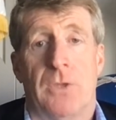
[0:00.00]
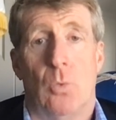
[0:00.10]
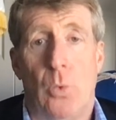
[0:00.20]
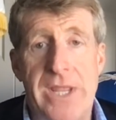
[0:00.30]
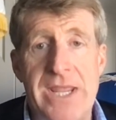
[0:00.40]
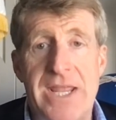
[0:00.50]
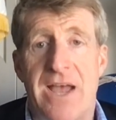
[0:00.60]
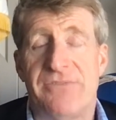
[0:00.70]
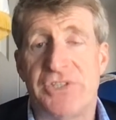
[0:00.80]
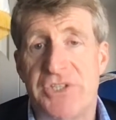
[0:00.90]
We
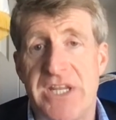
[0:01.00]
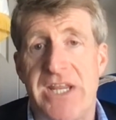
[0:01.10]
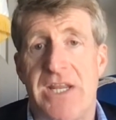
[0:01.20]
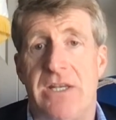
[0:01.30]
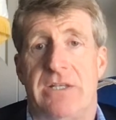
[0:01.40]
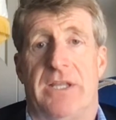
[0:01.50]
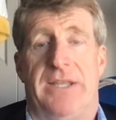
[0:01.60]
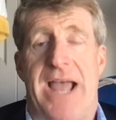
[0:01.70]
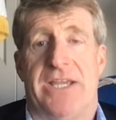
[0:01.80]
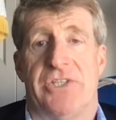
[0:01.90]
have seen the
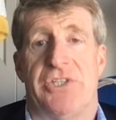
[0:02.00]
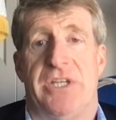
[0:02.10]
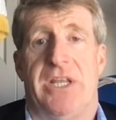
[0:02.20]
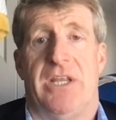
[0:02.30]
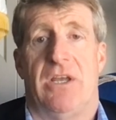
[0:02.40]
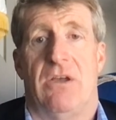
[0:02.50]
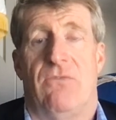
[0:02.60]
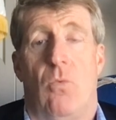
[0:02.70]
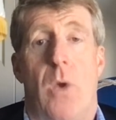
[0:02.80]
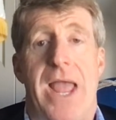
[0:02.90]
legacy
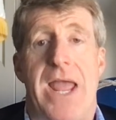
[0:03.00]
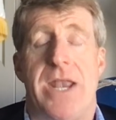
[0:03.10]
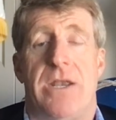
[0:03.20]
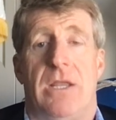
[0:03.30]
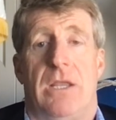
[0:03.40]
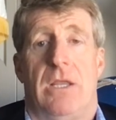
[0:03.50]
of when